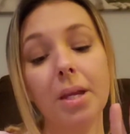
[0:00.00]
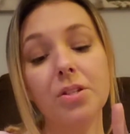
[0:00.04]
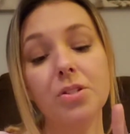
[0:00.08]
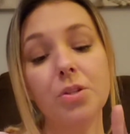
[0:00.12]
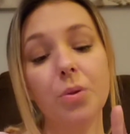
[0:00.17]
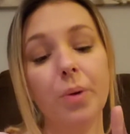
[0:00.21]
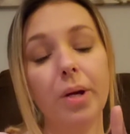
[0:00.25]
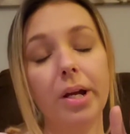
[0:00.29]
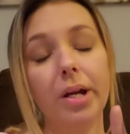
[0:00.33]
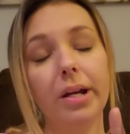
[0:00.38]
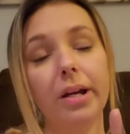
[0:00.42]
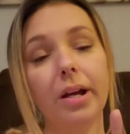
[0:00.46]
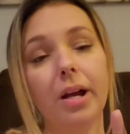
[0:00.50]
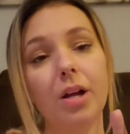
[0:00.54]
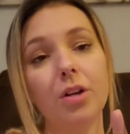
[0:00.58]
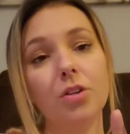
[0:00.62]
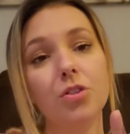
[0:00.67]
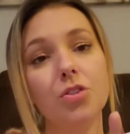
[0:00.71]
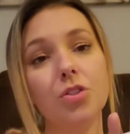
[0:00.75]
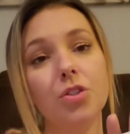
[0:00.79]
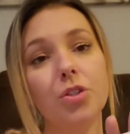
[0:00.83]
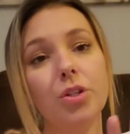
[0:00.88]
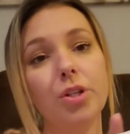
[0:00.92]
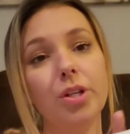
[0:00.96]
So I
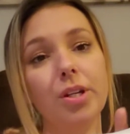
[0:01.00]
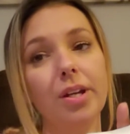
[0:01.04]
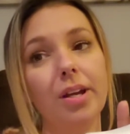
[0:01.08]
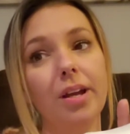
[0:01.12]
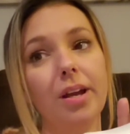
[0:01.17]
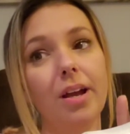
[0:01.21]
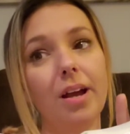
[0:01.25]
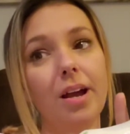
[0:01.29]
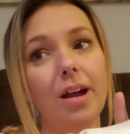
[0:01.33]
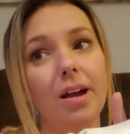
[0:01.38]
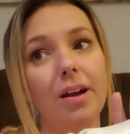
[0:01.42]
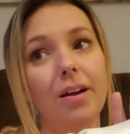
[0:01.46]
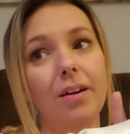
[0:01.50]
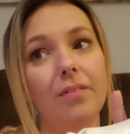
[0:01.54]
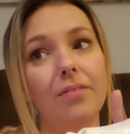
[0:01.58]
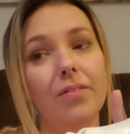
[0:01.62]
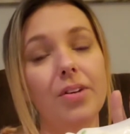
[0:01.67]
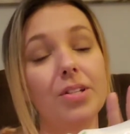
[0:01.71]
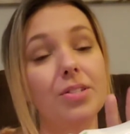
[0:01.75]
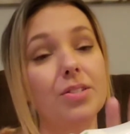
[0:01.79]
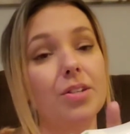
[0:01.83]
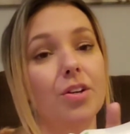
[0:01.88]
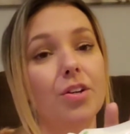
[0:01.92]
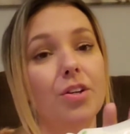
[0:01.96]
actually have
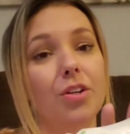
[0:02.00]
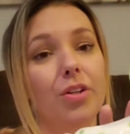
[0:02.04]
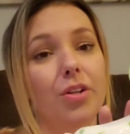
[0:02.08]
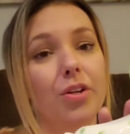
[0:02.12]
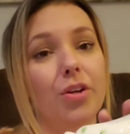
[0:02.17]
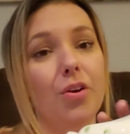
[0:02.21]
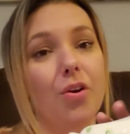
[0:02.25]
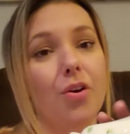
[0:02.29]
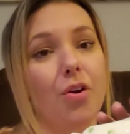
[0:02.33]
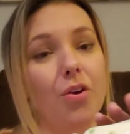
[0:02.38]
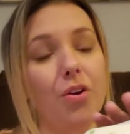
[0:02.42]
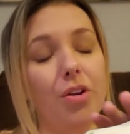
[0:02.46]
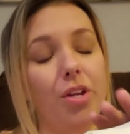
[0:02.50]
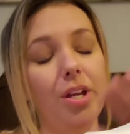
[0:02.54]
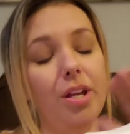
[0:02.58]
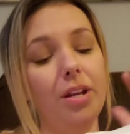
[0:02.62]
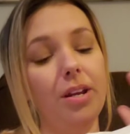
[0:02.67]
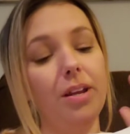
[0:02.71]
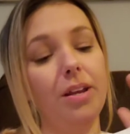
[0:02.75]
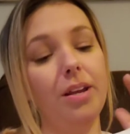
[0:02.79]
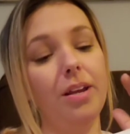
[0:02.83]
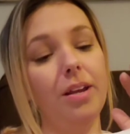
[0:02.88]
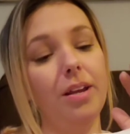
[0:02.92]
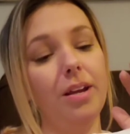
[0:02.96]
a succulent
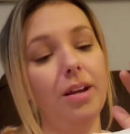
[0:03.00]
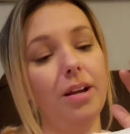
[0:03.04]
garden.